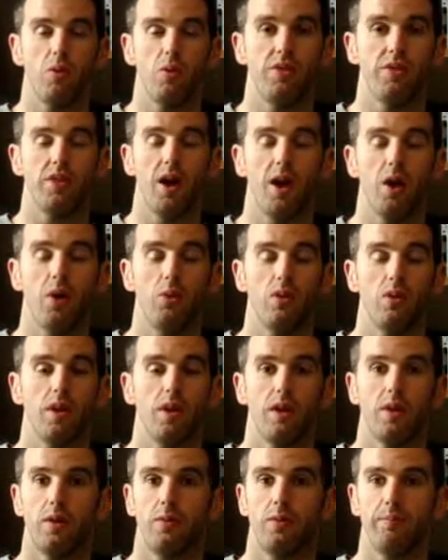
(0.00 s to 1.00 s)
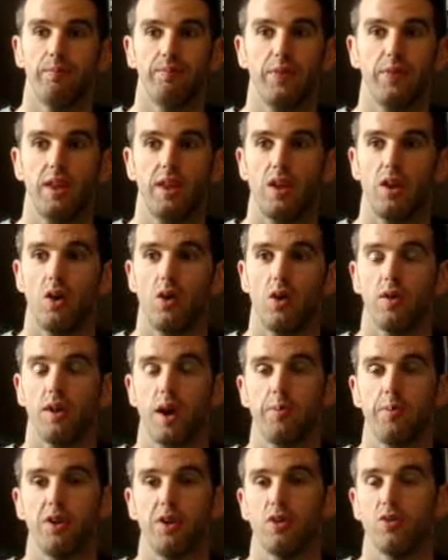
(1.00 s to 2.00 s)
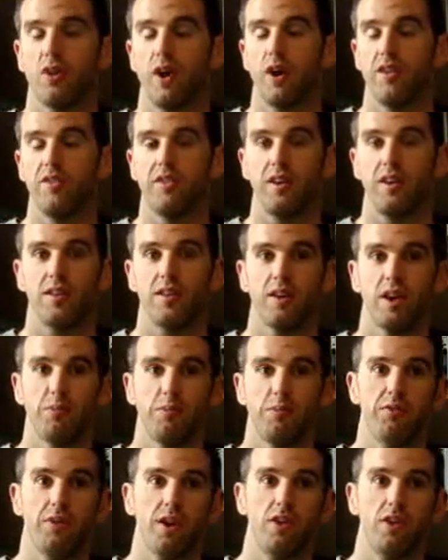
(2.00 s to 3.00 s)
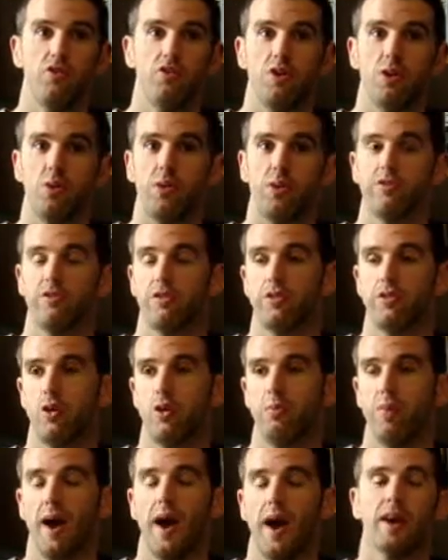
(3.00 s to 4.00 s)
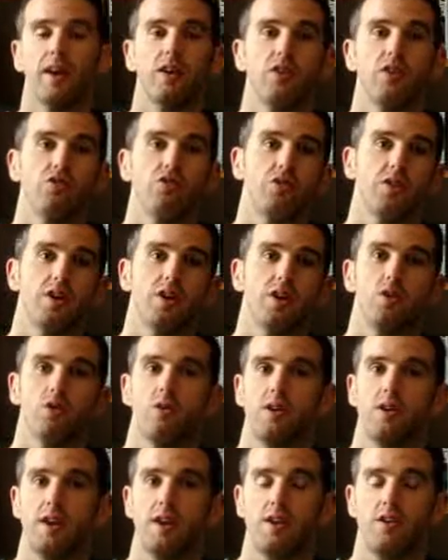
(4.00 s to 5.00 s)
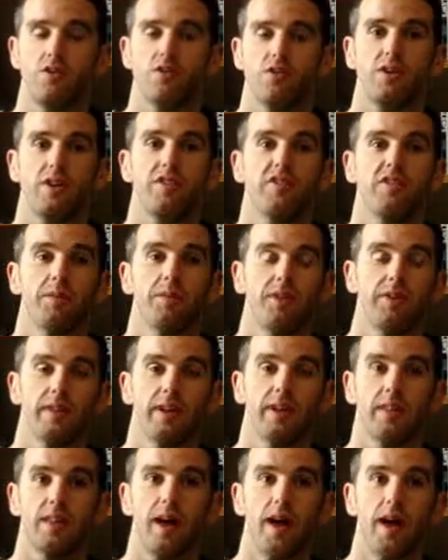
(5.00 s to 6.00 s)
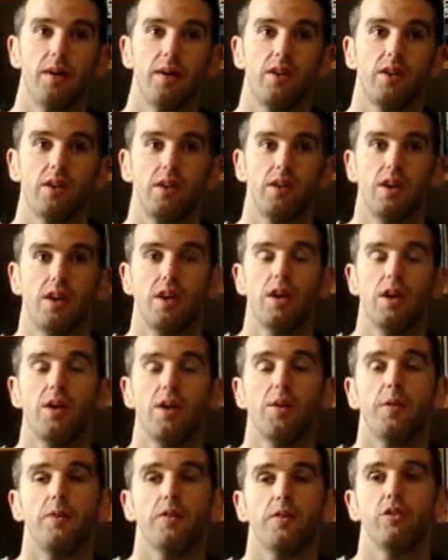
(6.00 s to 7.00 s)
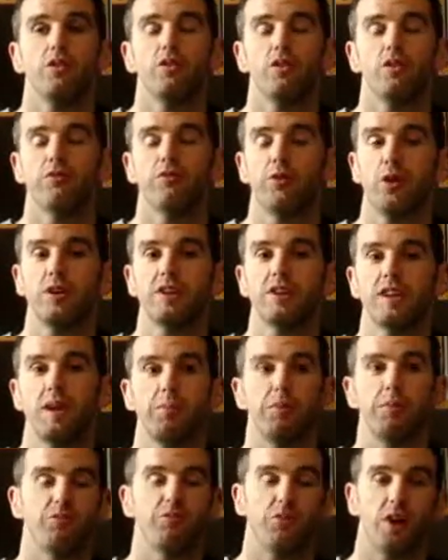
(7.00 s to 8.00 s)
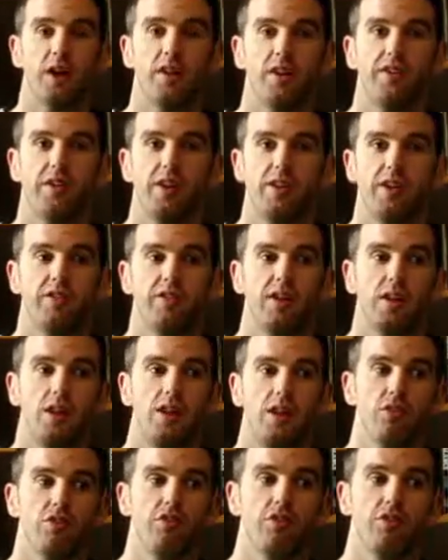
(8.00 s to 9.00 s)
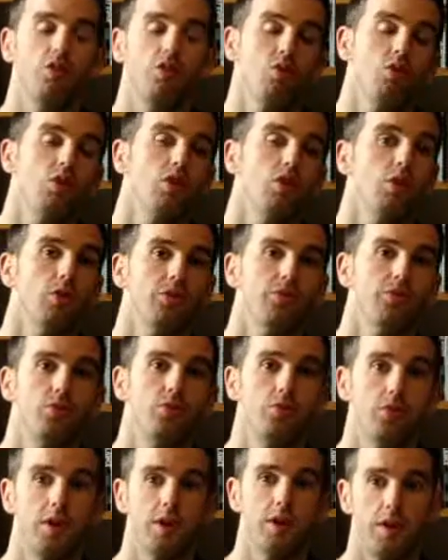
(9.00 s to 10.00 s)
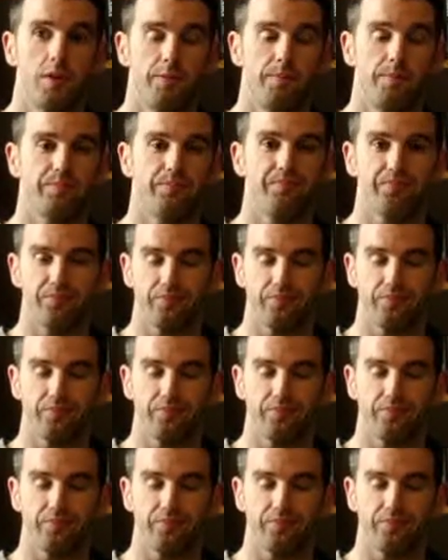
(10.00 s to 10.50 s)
without coming across any type of injury, whether it's a low back injury or a knee injury, something like that. So the first step in this process is to go through their